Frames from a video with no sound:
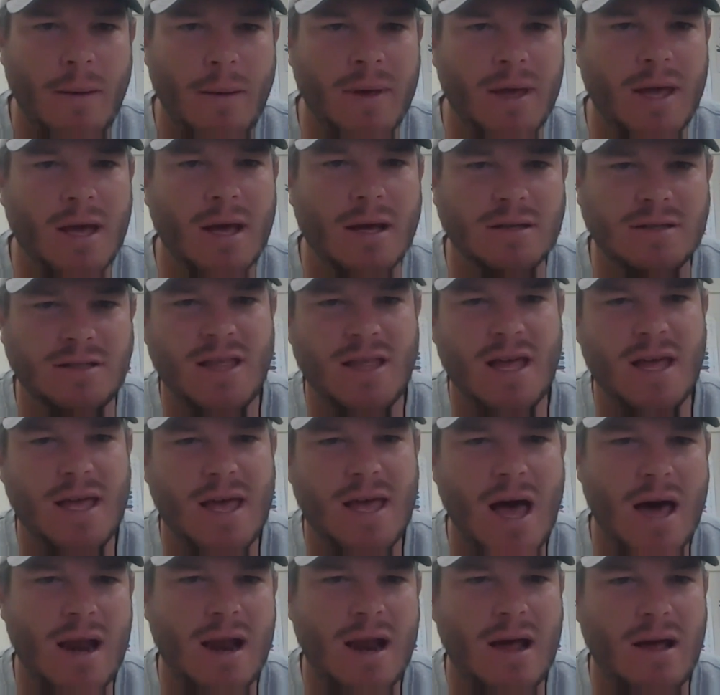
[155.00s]
because they
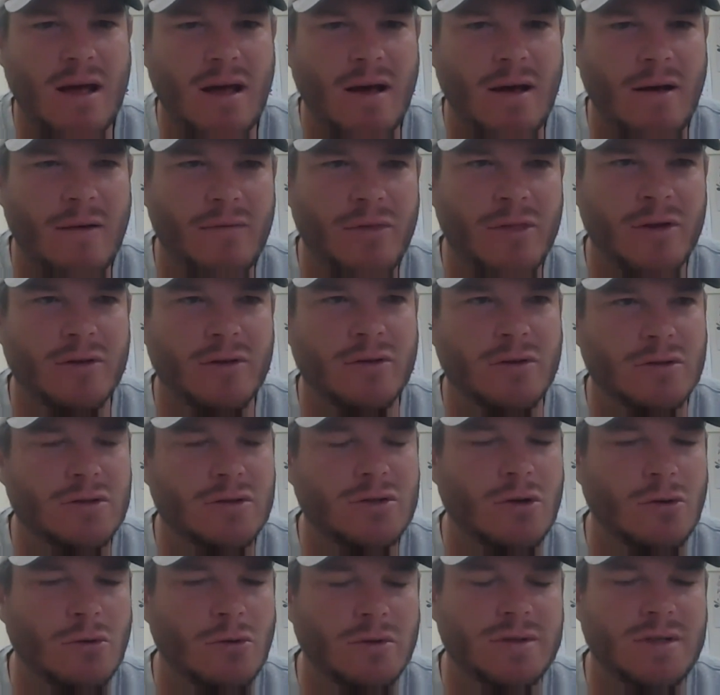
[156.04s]
kind of their, their
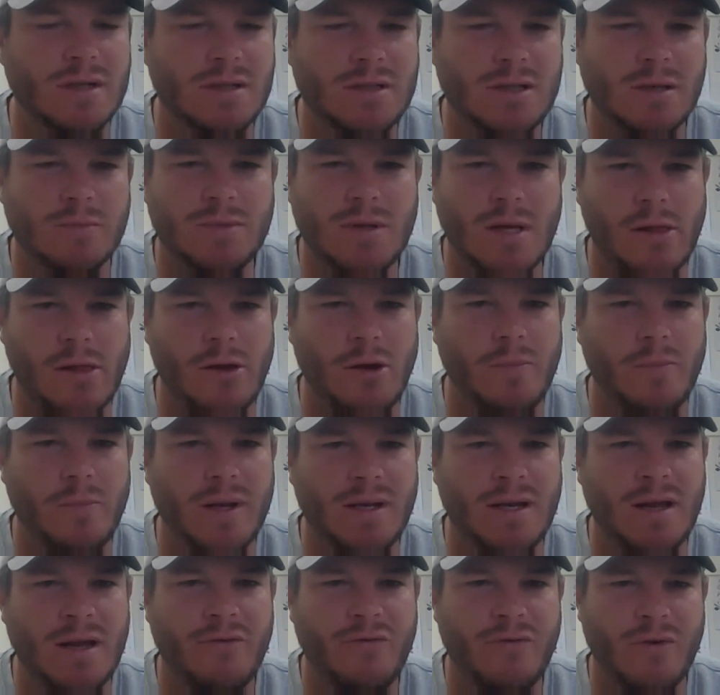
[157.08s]
school system's a little
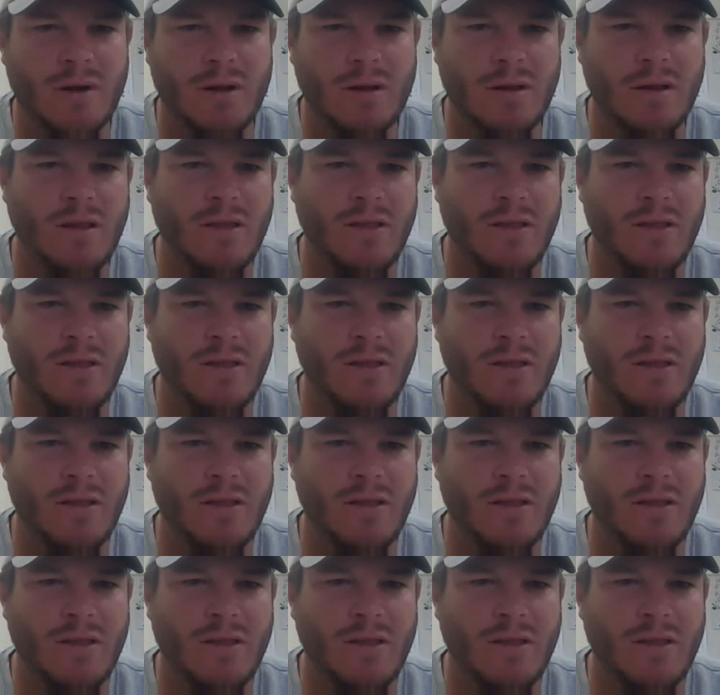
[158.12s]
bit different.